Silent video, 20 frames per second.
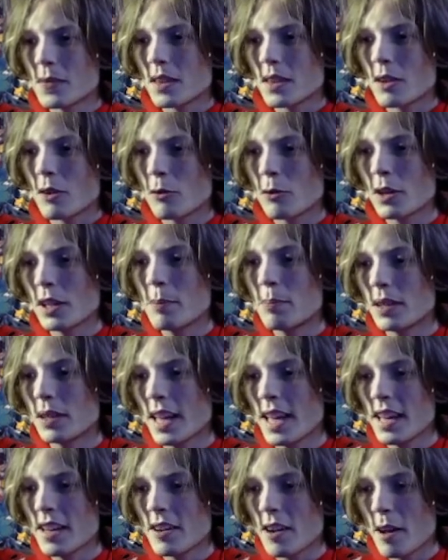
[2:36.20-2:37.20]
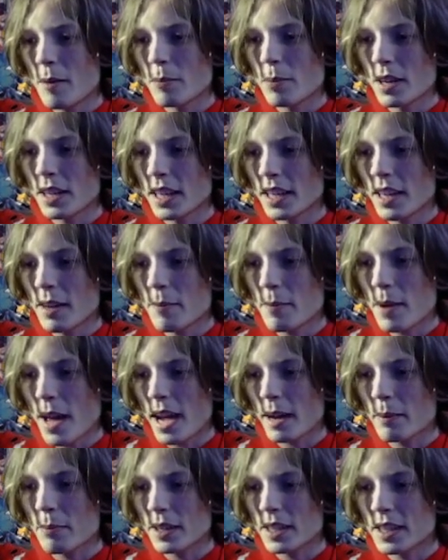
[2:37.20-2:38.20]
really planned on bringing it
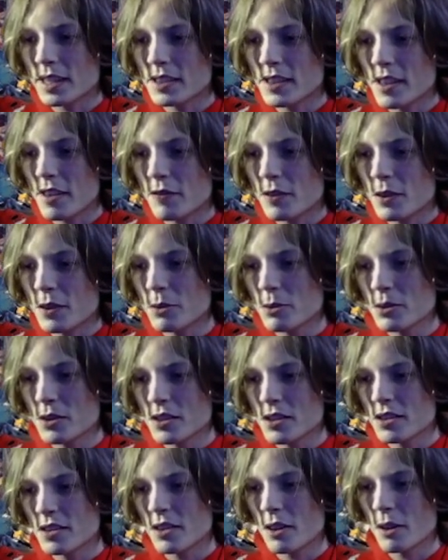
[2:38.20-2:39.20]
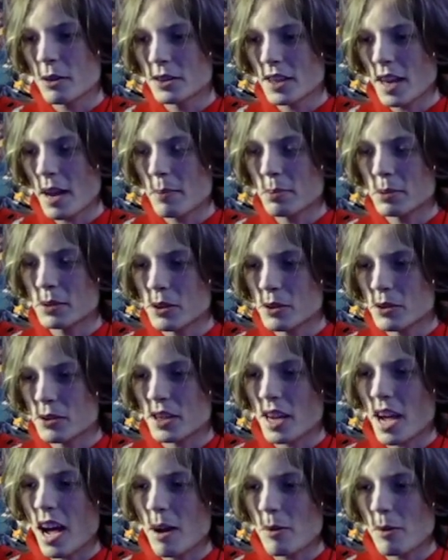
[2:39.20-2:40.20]
back because the views those episodes
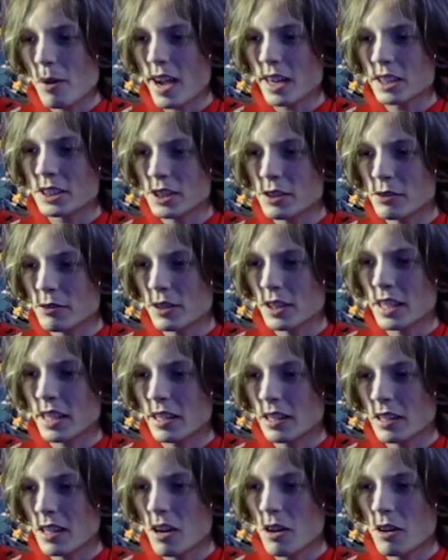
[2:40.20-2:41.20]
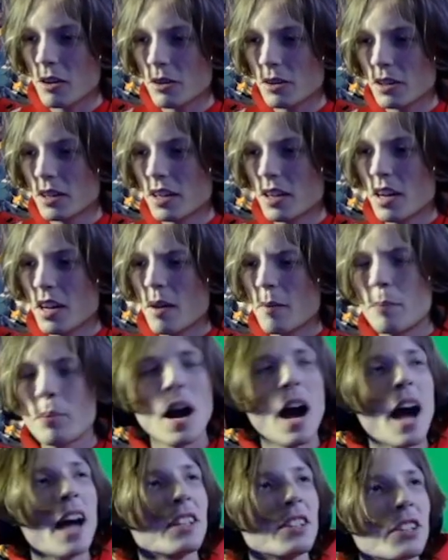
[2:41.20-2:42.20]
got were actually really low.
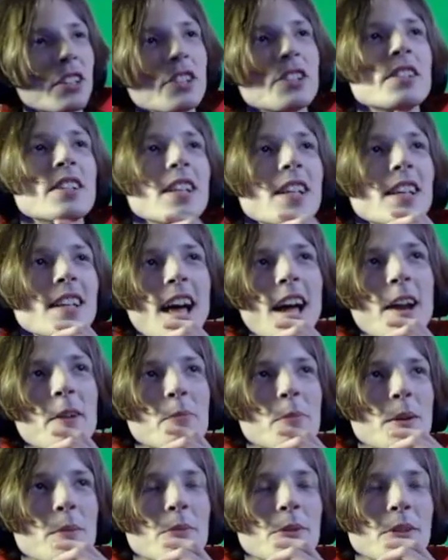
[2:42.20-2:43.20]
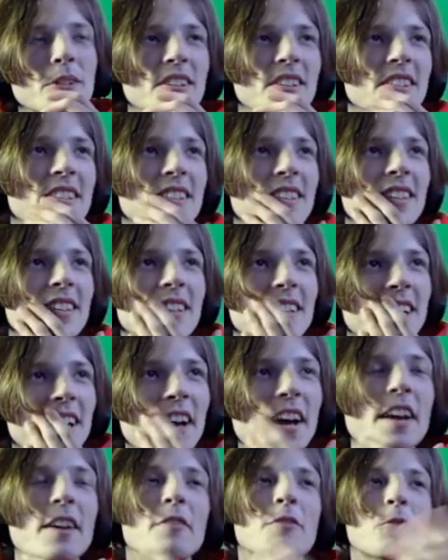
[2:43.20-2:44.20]
But I still see a lot of people,
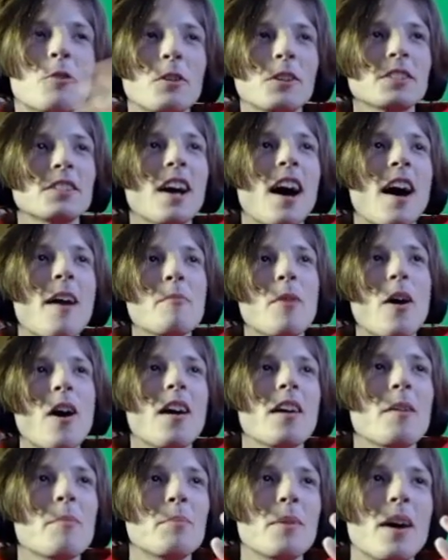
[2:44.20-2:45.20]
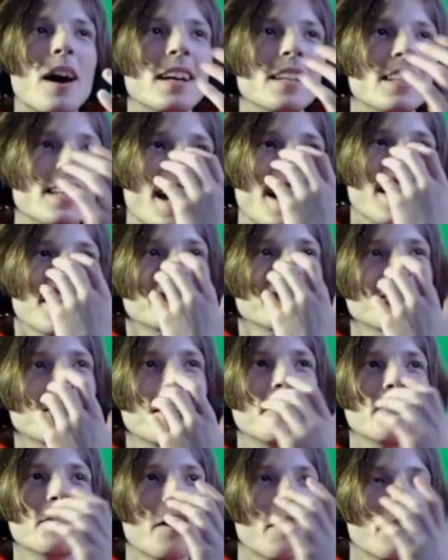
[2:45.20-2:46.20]
and of course, I'm on a podcast
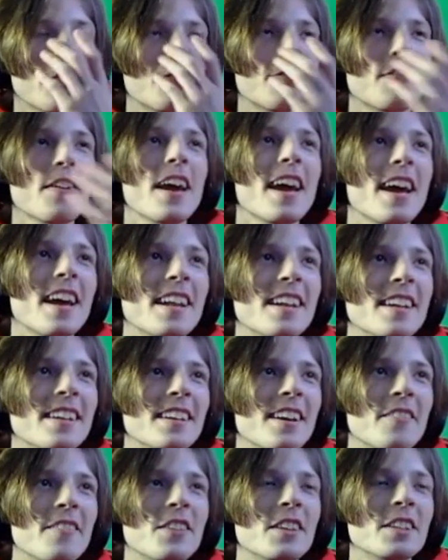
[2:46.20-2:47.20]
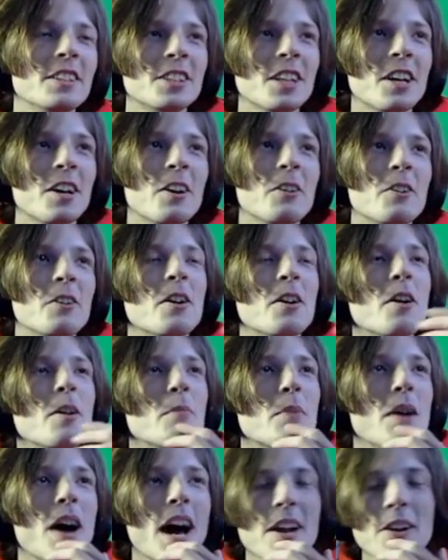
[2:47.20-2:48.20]
of, of a fan of the show,
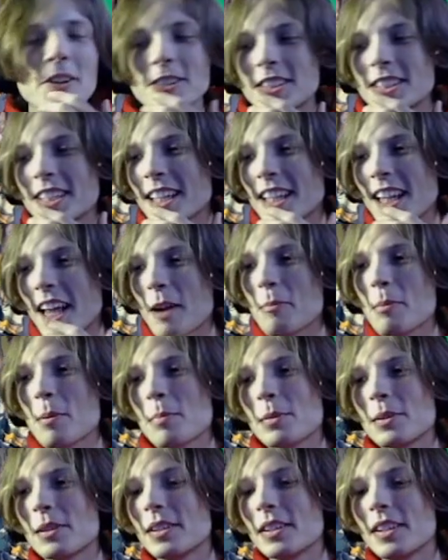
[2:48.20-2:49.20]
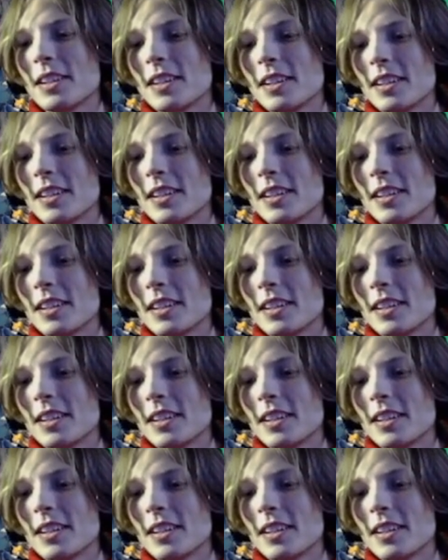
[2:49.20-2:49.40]
but I don't see a lot of people.